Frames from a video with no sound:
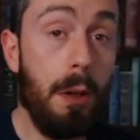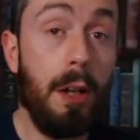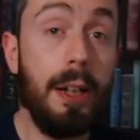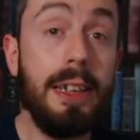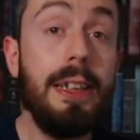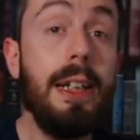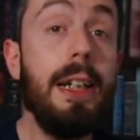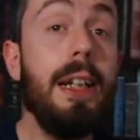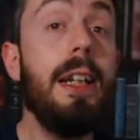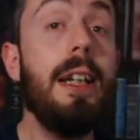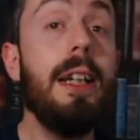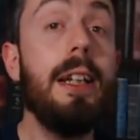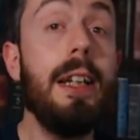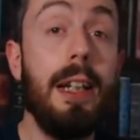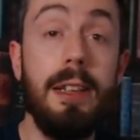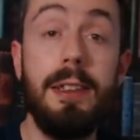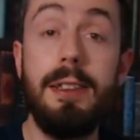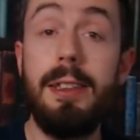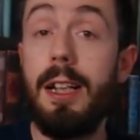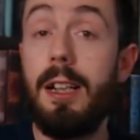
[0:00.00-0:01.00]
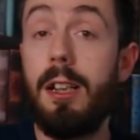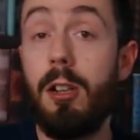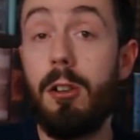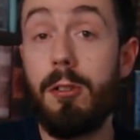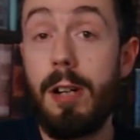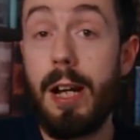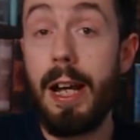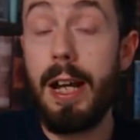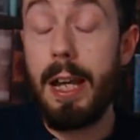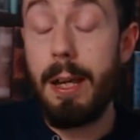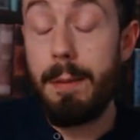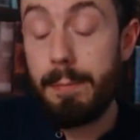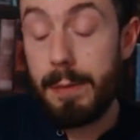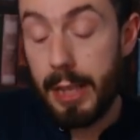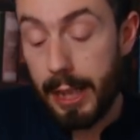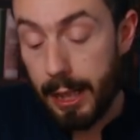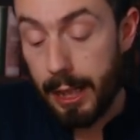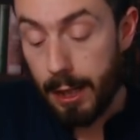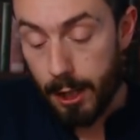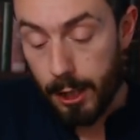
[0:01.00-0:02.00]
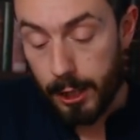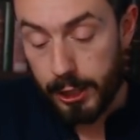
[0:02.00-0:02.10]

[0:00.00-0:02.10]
ideally an Intel or an A M D.